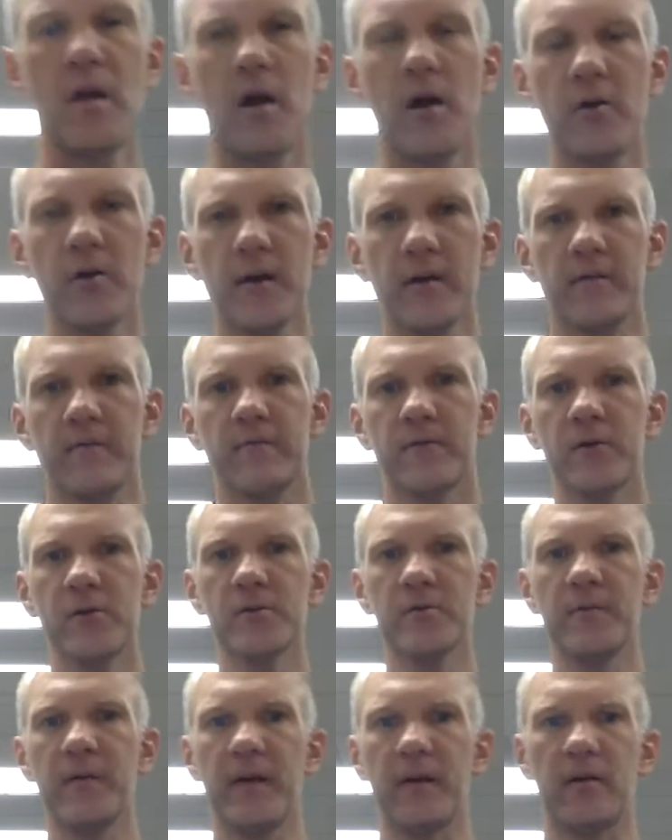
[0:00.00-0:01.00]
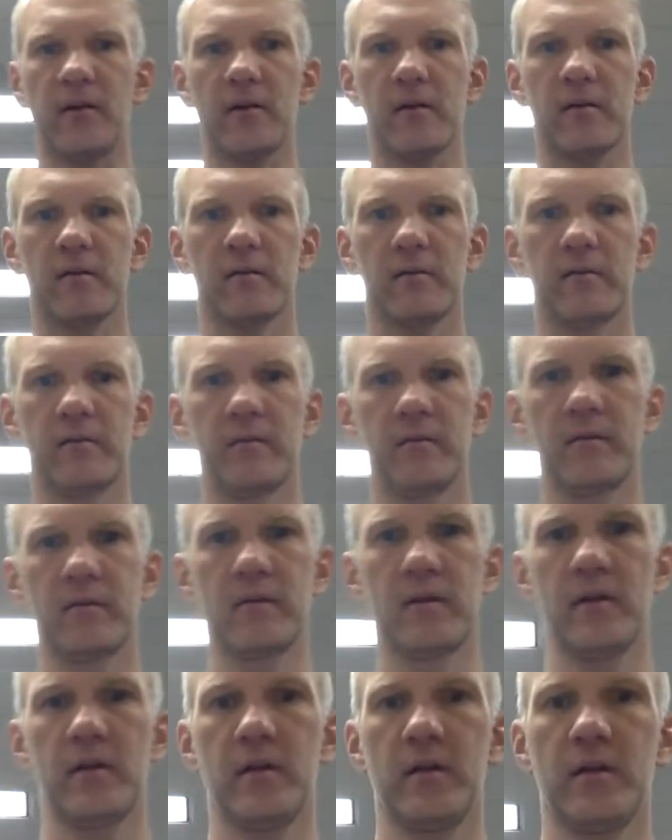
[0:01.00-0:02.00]
Okay, first finger.
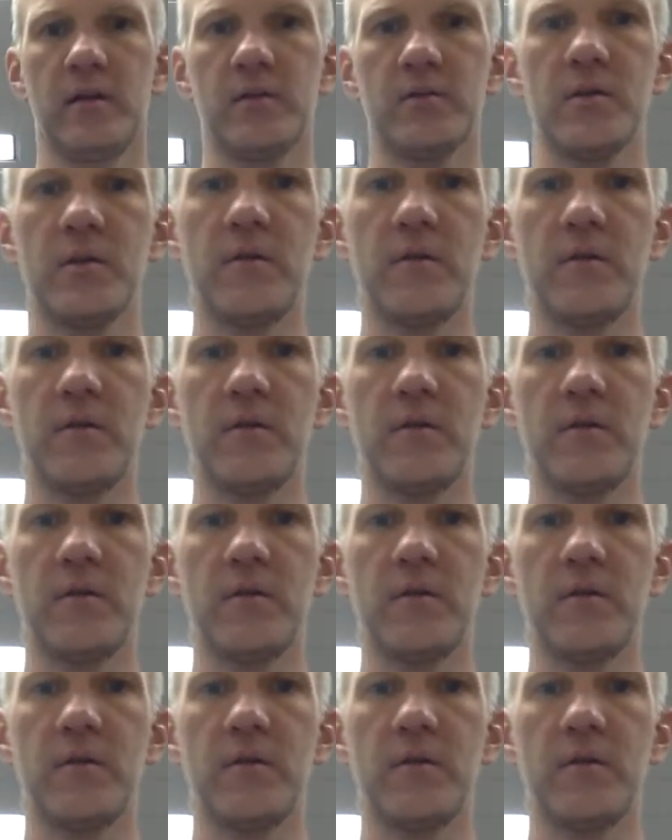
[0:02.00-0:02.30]
So